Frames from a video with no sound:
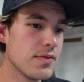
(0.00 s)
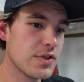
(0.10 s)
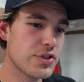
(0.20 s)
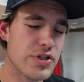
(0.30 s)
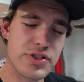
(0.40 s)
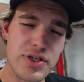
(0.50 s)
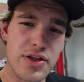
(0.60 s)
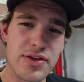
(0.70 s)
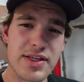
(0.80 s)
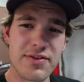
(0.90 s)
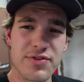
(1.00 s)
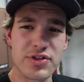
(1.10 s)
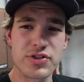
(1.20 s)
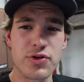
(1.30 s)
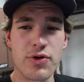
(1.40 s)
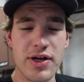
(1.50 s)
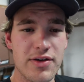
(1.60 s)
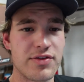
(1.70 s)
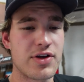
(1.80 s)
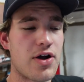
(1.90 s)
just another thing for the story
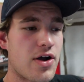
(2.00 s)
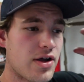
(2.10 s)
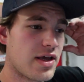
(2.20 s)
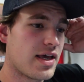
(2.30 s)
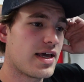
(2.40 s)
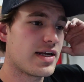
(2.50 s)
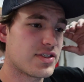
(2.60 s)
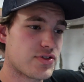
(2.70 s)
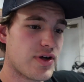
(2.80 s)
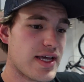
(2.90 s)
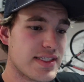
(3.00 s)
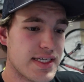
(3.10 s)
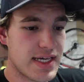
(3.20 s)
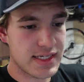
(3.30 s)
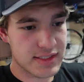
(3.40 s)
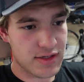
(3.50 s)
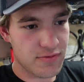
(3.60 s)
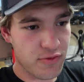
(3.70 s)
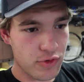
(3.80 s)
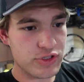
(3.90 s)
of the car. It is crazy, it is
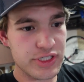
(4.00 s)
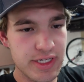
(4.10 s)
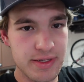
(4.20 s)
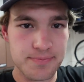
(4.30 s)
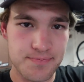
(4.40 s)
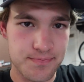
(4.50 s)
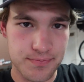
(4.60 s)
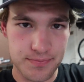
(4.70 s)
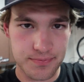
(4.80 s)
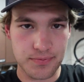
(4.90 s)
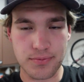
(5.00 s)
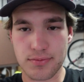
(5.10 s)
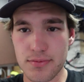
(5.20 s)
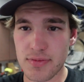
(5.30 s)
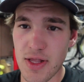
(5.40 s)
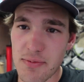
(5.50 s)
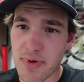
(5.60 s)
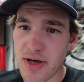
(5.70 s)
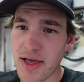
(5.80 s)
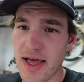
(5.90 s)
unfortunate,
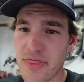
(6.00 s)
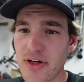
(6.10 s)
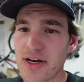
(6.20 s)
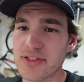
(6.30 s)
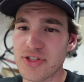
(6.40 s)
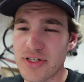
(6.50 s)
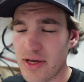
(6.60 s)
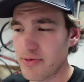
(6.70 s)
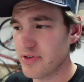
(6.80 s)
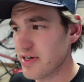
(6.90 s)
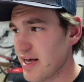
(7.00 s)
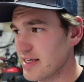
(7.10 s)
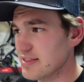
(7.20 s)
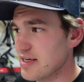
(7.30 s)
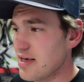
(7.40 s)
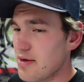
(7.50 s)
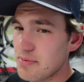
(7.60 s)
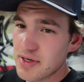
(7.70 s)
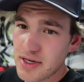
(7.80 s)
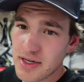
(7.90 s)
but I thought I'd share that with you guys
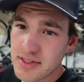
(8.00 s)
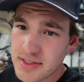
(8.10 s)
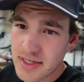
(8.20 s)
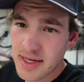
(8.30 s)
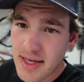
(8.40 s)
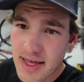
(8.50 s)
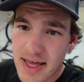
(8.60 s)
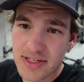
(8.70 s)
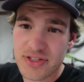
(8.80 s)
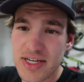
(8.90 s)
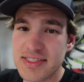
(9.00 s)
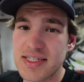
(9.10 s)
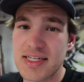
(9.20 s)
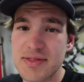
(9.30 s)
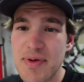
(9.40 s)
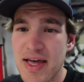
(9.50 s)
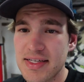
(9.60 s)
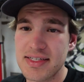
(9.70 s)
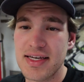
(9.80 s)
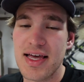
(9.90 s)
because, as you guys can
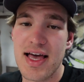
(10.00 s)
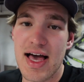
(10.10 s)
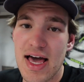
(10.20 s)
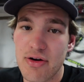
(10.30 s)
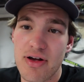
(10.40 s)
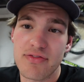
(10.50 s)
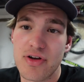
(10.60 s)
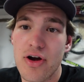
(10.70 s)
expect, I don't have the